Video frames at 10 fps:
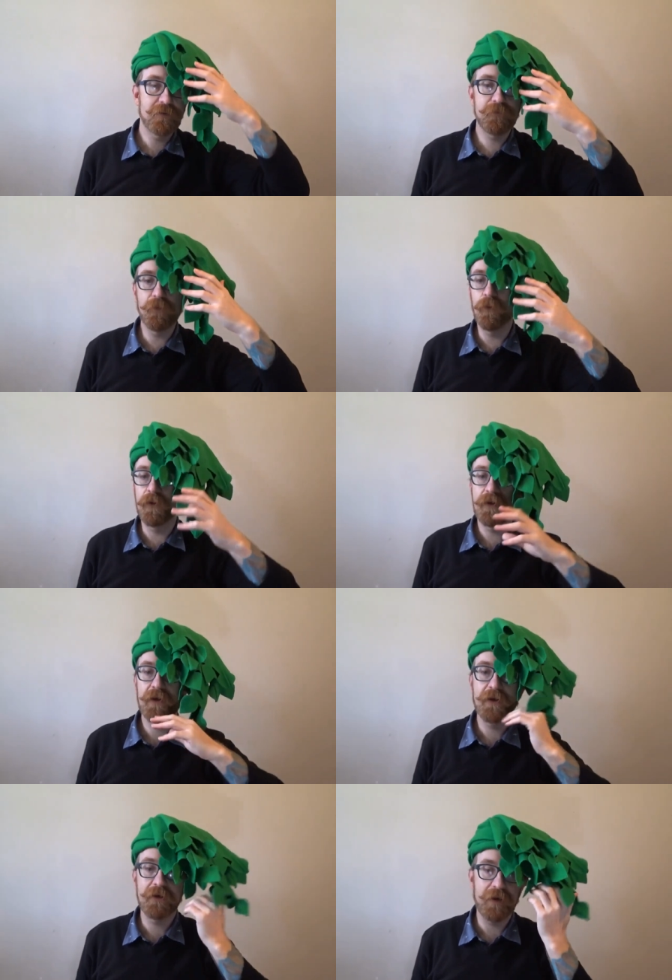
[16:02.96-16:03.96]
forward
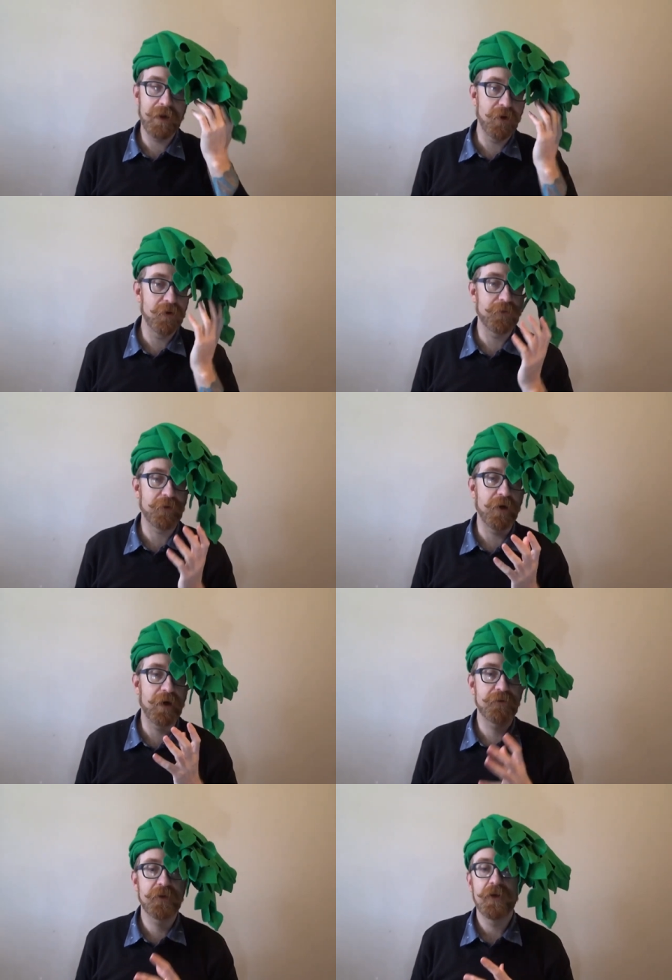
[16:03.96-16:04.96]
and, and over the
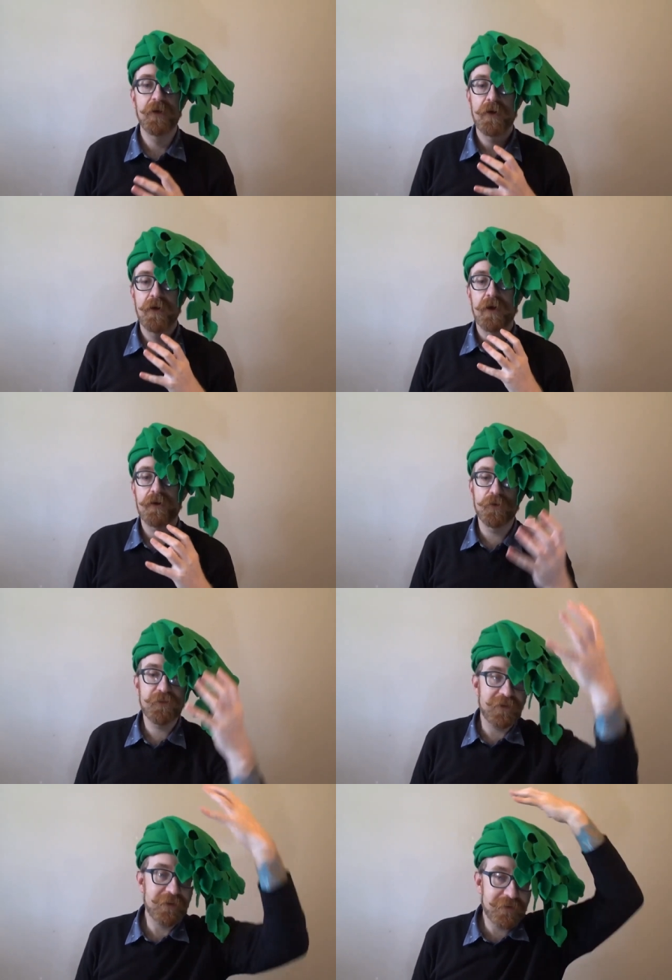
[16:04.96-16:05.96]
eyes. You'll
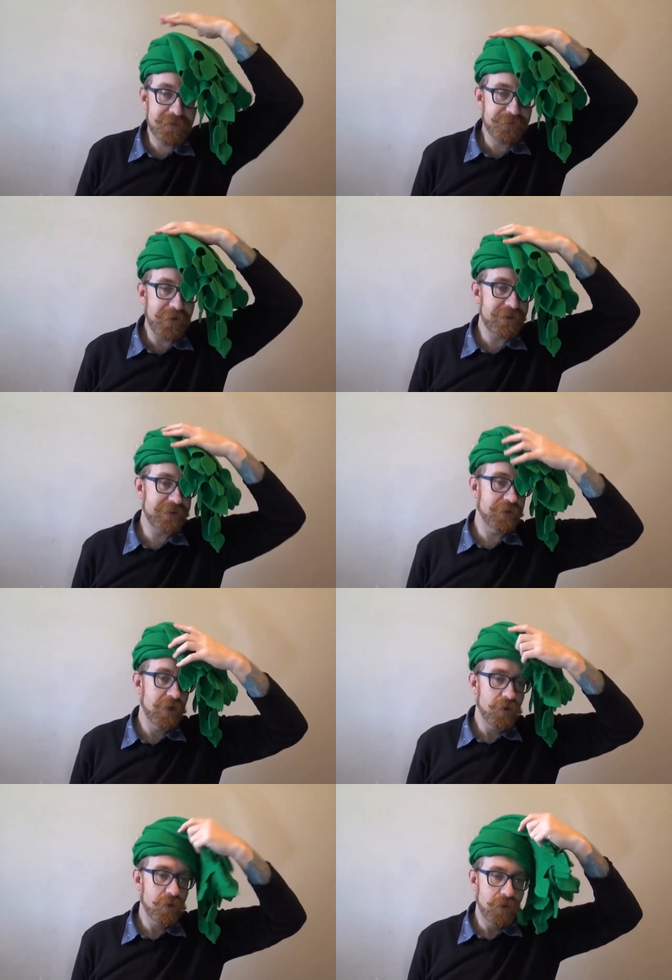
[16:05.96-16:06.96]
see this fashion
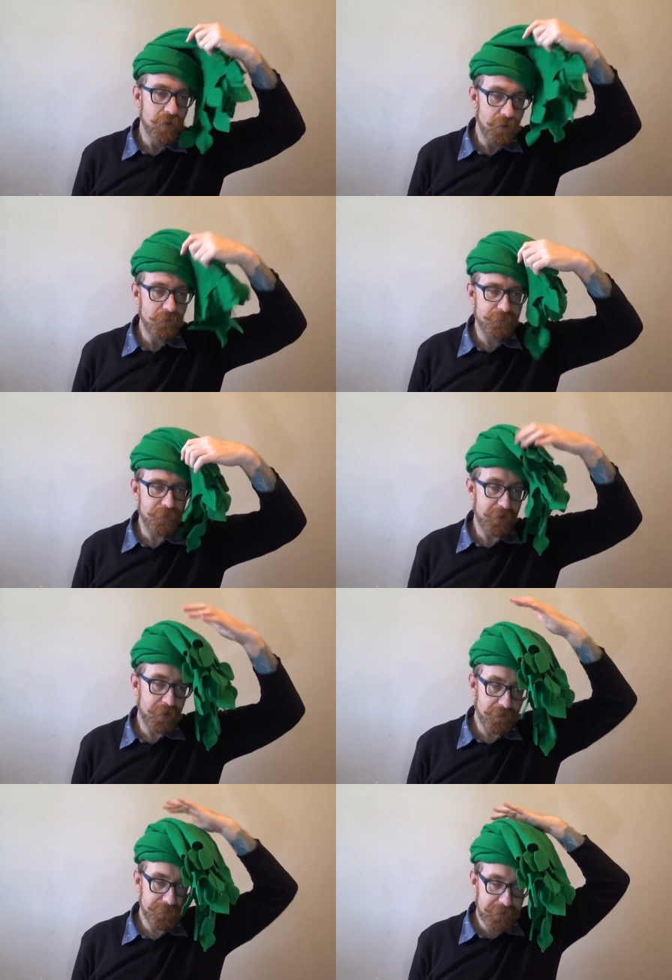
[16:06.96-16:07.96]
very
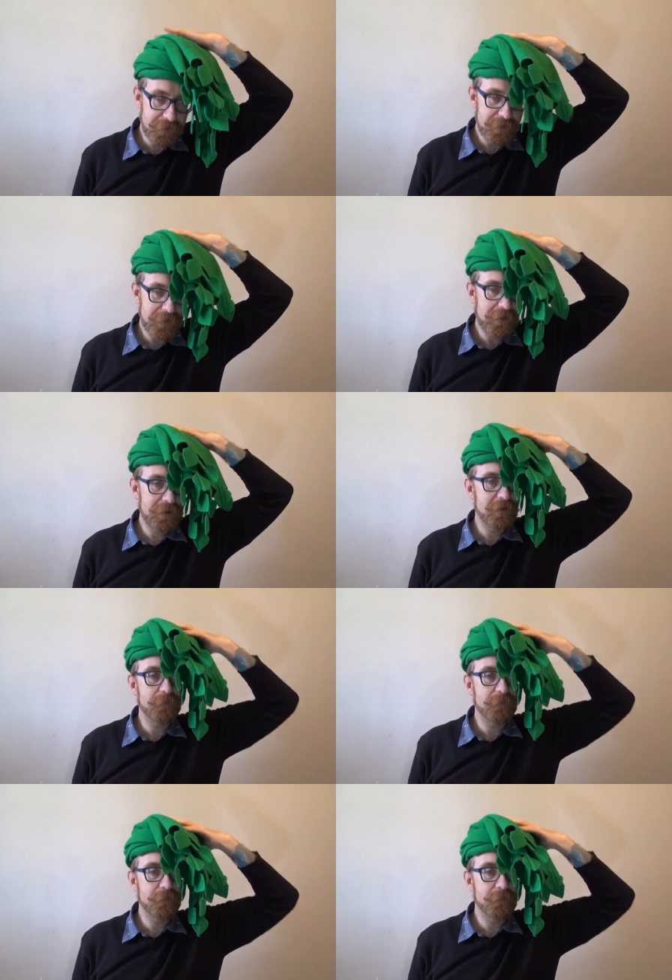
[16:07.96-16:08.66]
often in